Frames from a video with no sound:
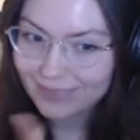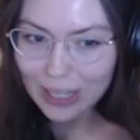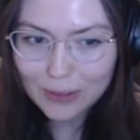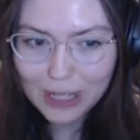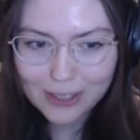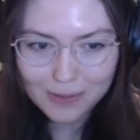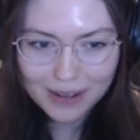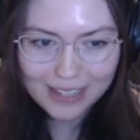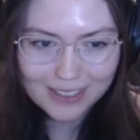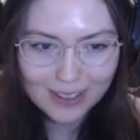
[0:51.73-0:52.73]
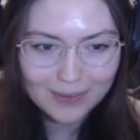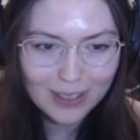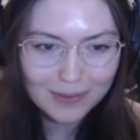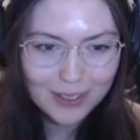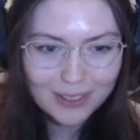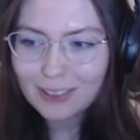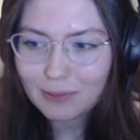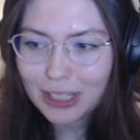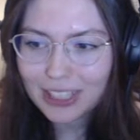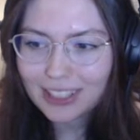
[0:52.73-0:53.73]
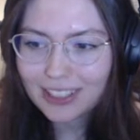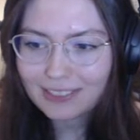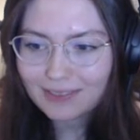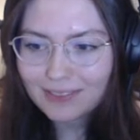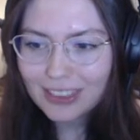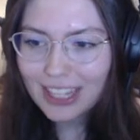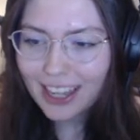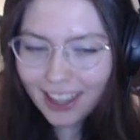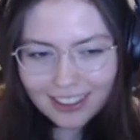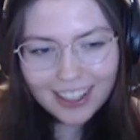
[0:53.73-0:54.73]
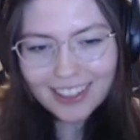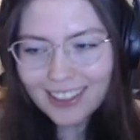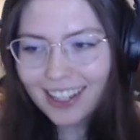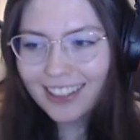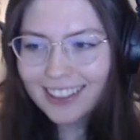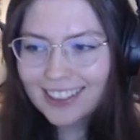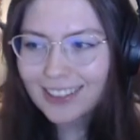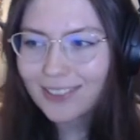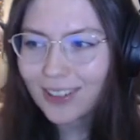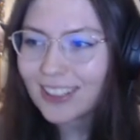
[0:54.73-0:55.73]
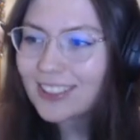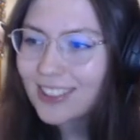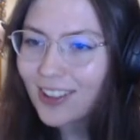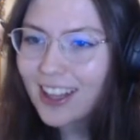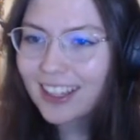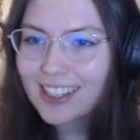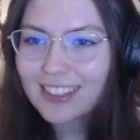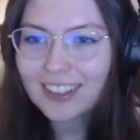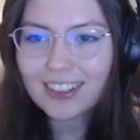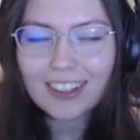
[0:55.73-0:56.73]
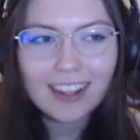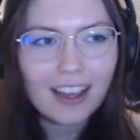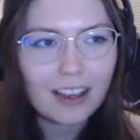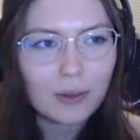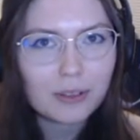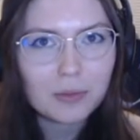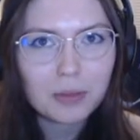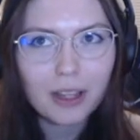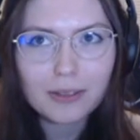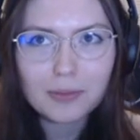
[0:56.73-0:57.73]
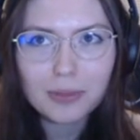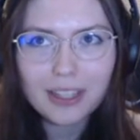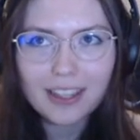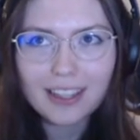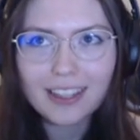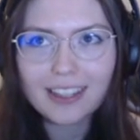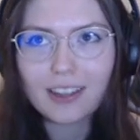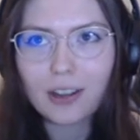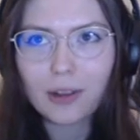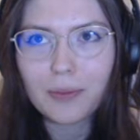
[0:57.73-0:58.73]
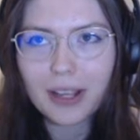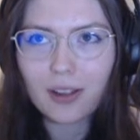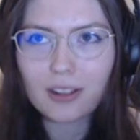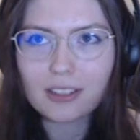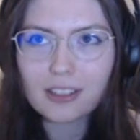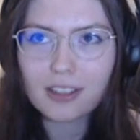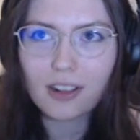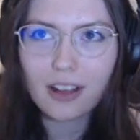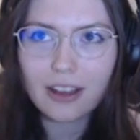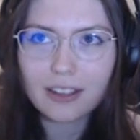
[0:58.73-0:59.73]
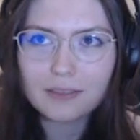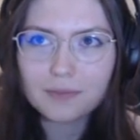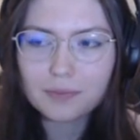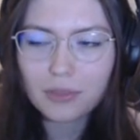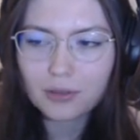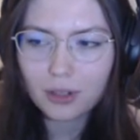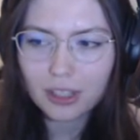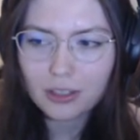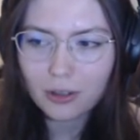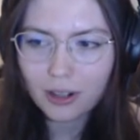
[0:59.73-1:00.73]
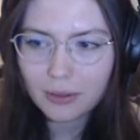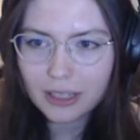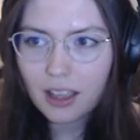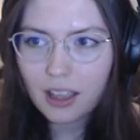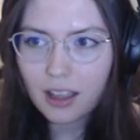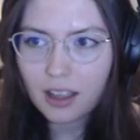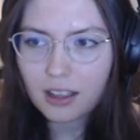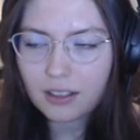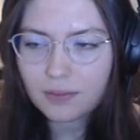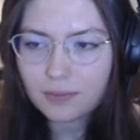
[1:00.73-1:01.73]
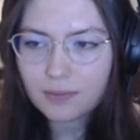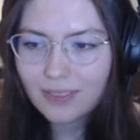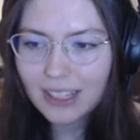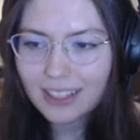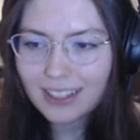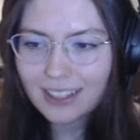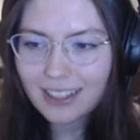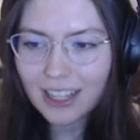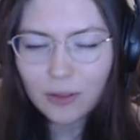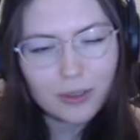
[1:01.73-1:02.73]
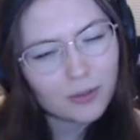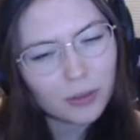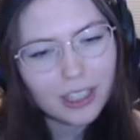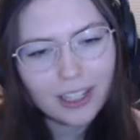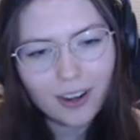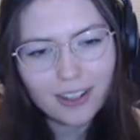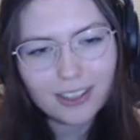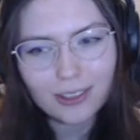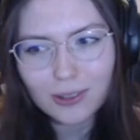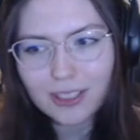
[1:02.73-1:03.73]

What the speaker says: I might surprise some people, but I like d4. It's a lot easier. I was playing it on my alt a lot before this tournament, and it was really hard to lose